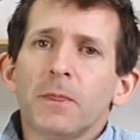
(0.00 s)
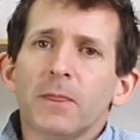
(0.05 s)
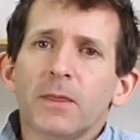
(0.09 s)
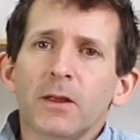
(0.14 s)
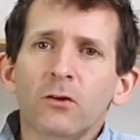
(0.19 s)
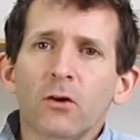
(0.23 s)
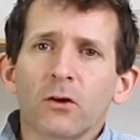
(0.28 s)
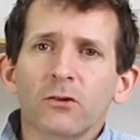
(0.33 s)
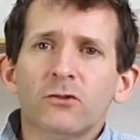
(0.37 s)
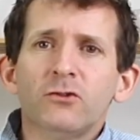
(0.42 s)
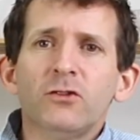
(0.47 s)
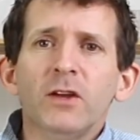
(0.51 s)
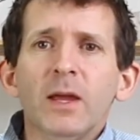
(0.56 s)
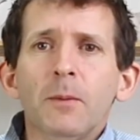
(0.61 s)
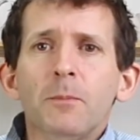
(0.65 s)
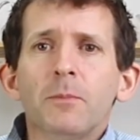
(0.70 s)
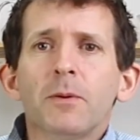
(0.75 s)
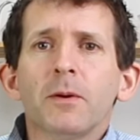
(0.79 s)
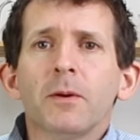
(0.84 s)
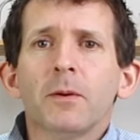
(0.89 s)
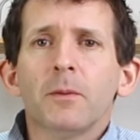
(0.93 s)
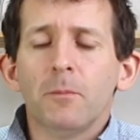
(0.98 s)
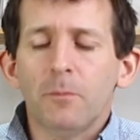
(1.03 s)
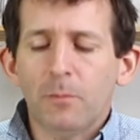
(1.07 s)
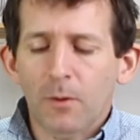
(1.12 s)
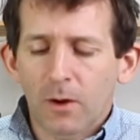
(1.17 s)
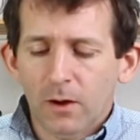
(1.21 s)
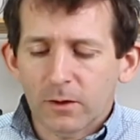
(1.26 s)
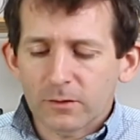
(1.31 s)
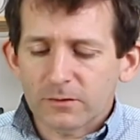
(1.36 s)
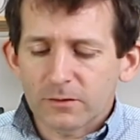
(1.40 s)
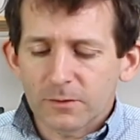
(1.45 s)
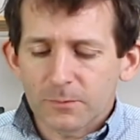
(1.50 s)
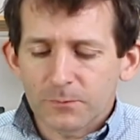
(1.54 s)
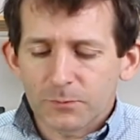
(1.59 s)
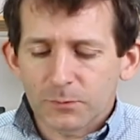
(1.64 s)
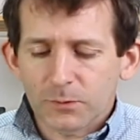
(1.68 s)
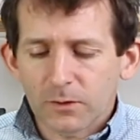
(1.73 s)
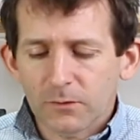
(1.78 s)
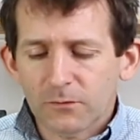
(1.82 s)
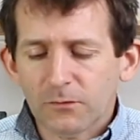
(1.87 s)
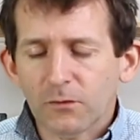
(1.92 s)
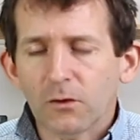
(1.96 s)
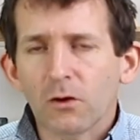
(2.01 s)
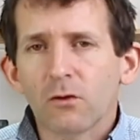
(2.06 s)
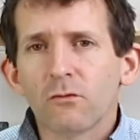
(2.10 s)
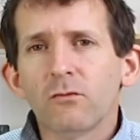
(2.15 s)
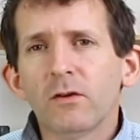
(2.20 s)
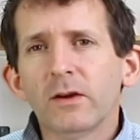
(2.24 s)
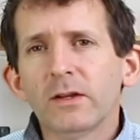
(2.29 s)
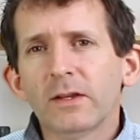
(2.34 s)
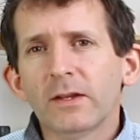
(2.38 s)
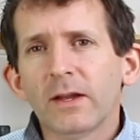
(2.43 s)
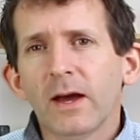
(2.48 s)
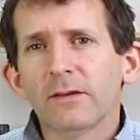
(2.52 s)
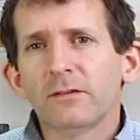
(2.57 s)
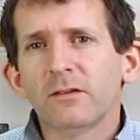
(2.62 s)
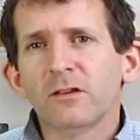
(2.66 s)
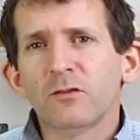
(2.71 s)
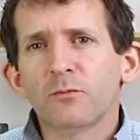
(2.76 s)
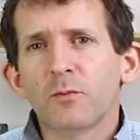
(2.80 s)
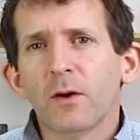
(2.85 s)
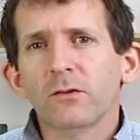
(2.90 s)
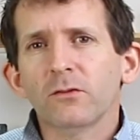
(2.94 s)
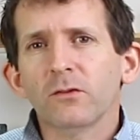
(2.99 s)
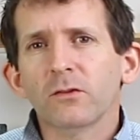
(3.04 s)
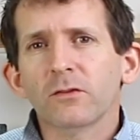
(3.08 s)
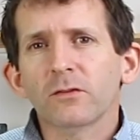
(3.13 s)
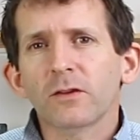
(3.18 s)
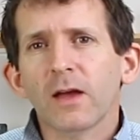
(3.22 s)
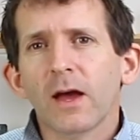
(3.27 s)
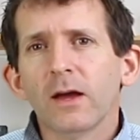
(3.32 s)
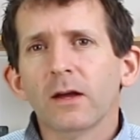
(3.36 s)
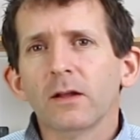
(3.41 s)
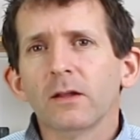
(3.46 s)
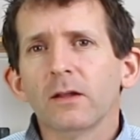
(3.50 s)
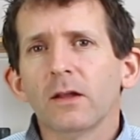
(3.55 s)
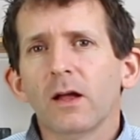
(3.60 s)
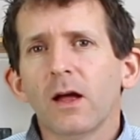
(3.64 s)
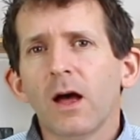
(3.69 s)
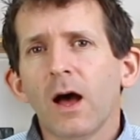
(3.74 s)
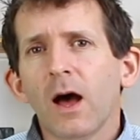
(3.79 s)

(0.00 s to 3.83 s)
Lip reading: They're not cheap, but for a really nice espresso scale,